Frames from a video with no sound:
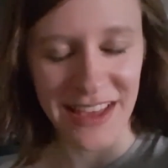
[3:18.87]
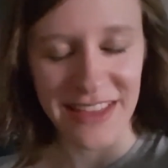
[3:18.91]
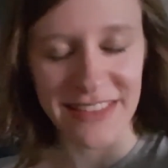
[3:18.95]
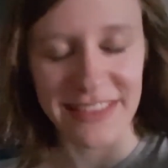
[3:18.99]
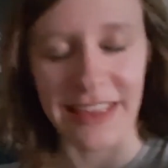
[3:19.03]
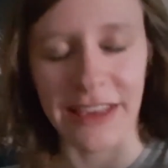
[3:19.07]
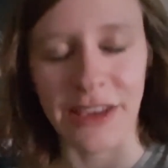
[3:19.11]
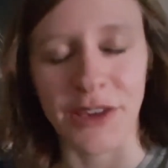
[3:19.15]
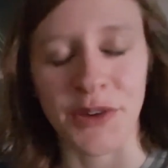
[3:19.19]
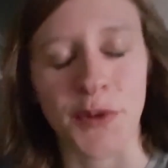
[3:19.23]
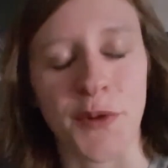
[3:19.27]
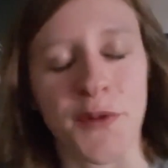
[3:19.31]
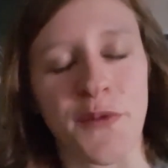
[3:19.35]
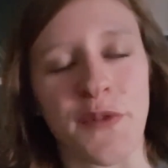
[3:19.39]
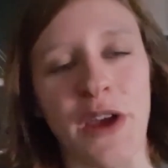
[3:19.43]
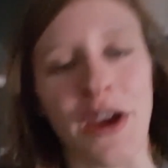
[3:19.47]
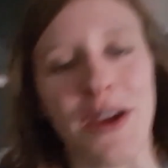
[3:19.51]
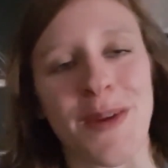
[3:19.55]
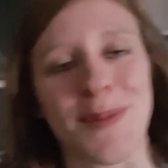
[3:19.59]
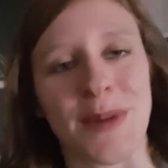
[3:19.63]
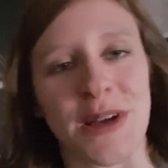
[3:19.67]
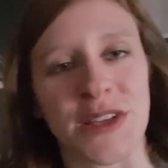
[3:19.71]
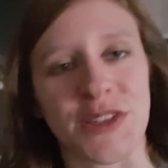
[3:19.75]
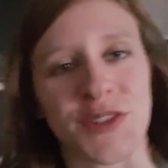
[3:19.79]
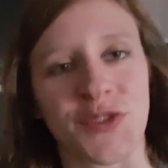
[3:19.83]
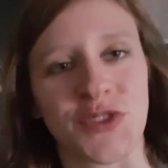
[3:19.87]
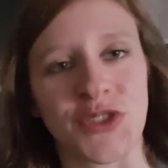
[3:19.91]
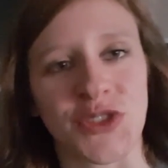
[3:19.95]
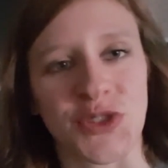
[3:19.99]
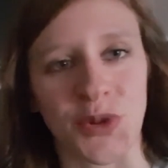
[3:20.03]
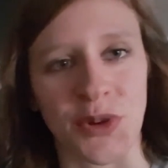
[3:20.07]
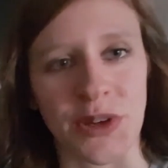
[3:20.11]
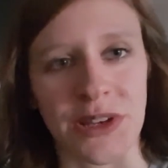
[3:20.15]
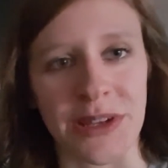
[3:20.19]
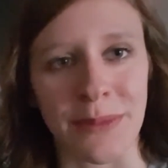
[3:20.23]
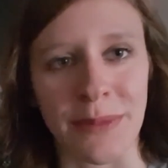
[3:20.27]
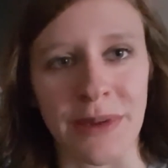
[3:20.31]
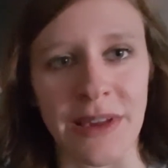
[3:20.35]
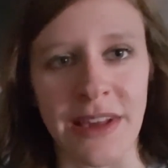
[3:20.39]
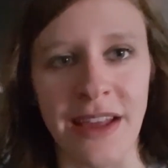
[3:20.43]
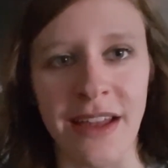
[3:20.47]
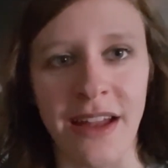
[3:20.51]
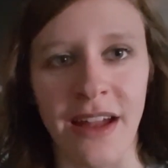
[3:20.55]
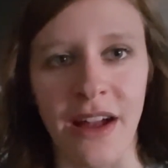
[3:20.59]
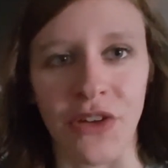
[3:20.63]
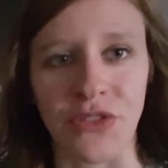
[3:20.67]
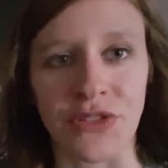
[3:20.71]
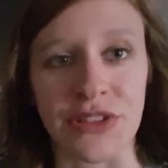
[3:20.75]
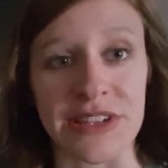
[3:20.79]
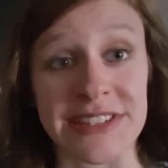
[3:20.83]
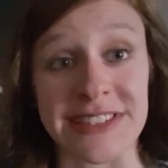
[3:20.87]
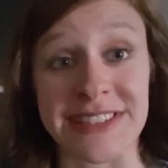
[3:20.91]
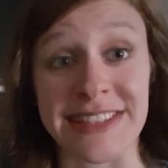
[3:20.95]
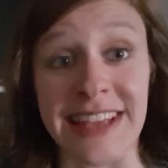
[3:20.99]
Thank you all very much for joining me on this